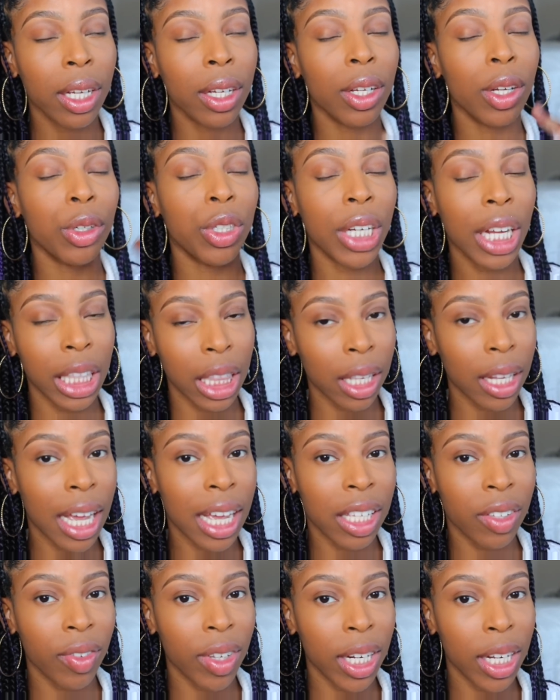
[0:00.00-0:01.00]
go check the
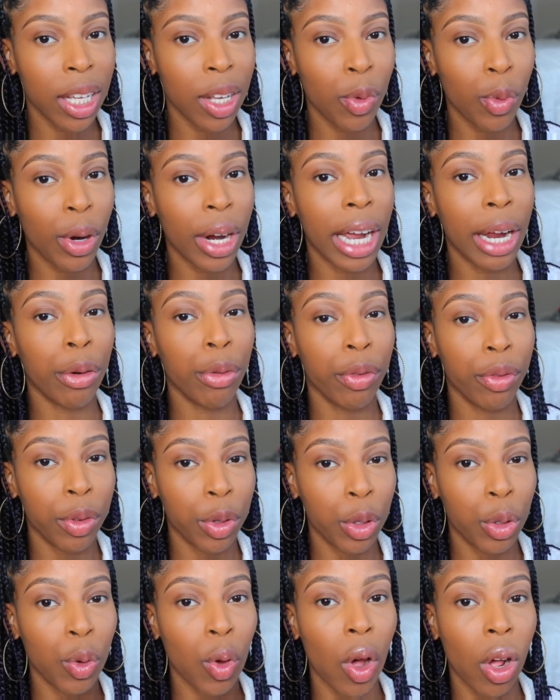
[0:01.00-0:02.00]
last video where I
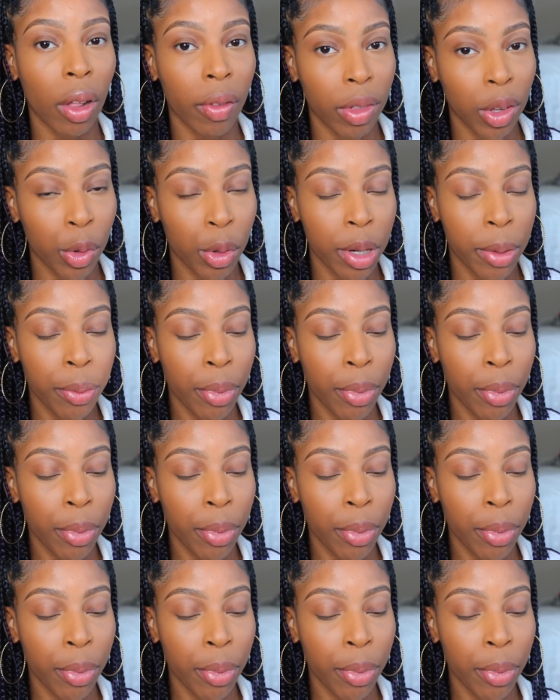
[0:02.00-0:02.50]
review all of the cream